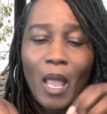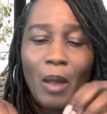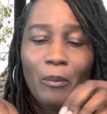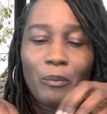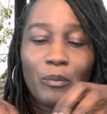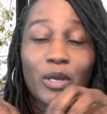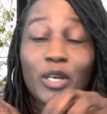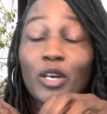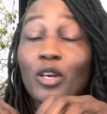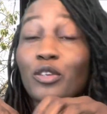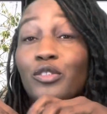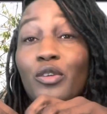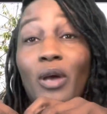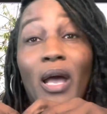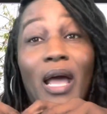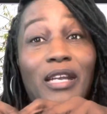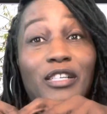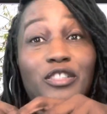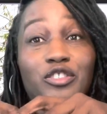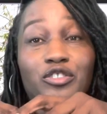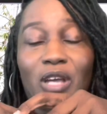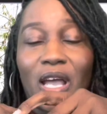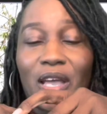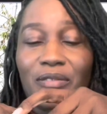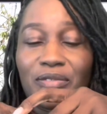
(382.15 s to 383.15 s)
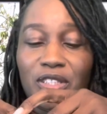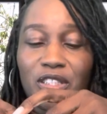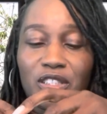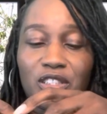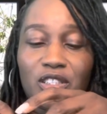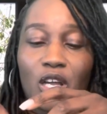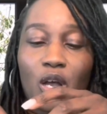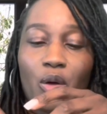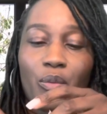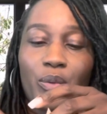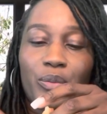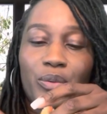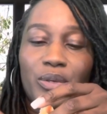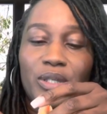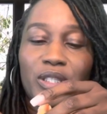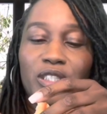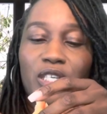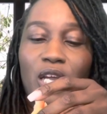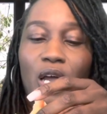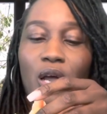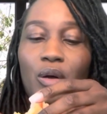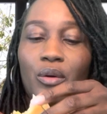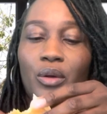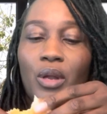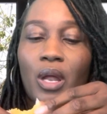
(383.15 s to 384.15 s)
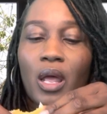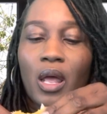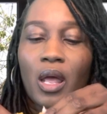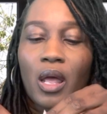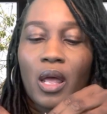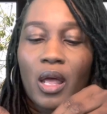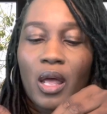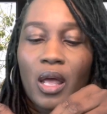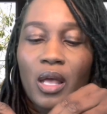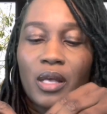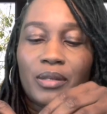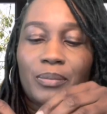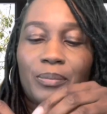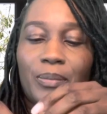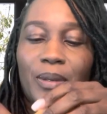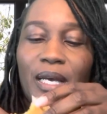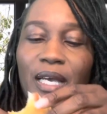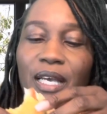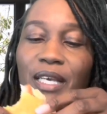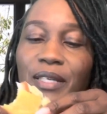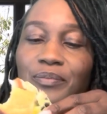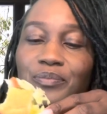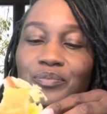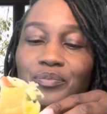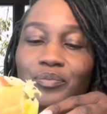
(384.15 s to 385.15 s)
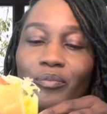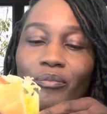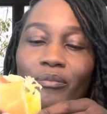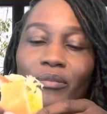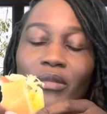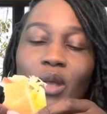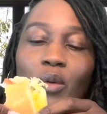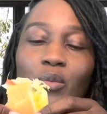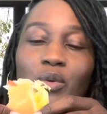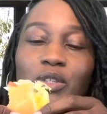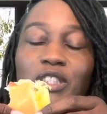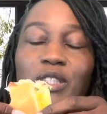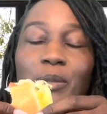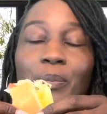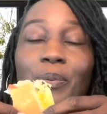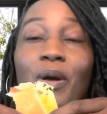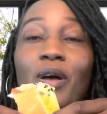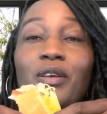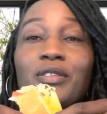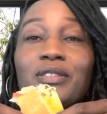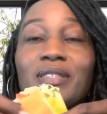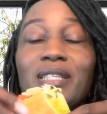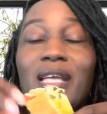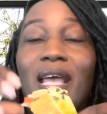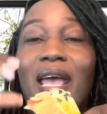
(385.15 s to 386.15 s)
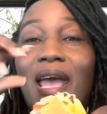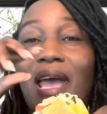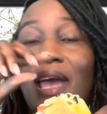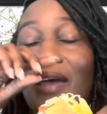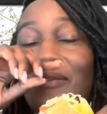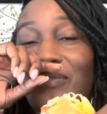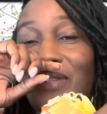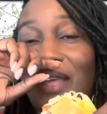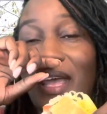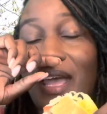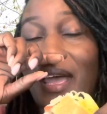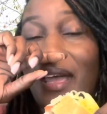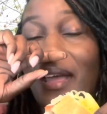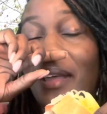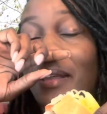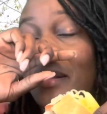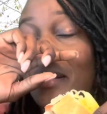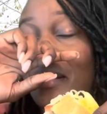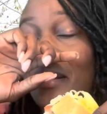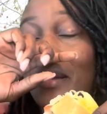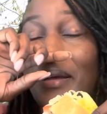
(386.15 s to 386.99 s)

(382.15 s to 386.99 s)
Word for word: We don't know how to drive in the snow, we really don't. But we're supposed to have that